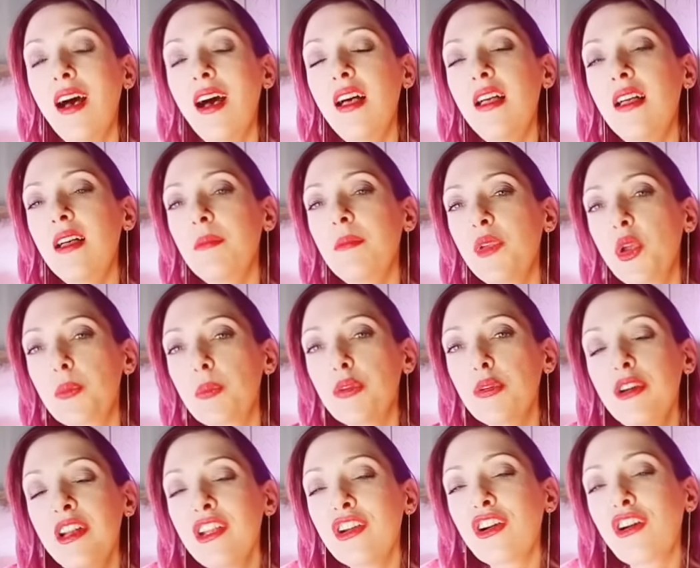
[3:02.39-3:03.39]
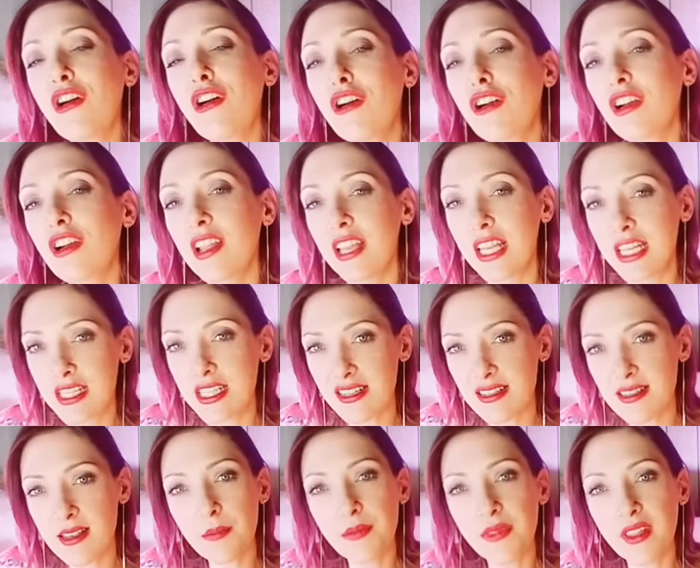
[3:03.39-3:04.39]
Um, you're putting your heart into
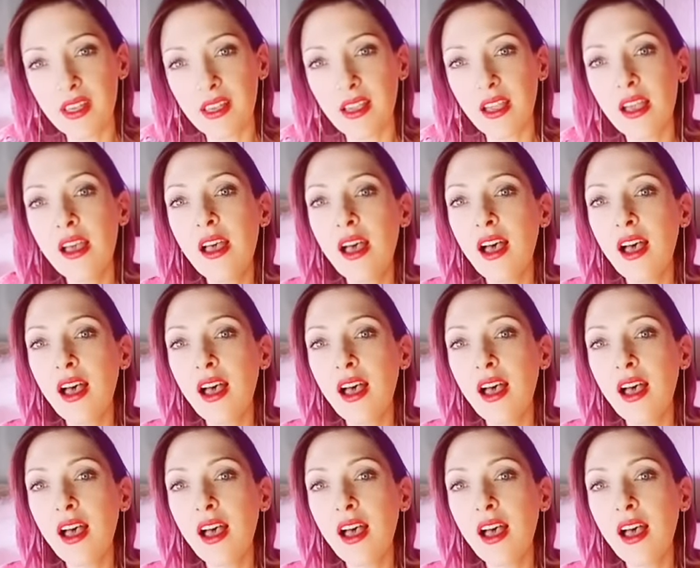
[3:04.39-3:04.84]
something.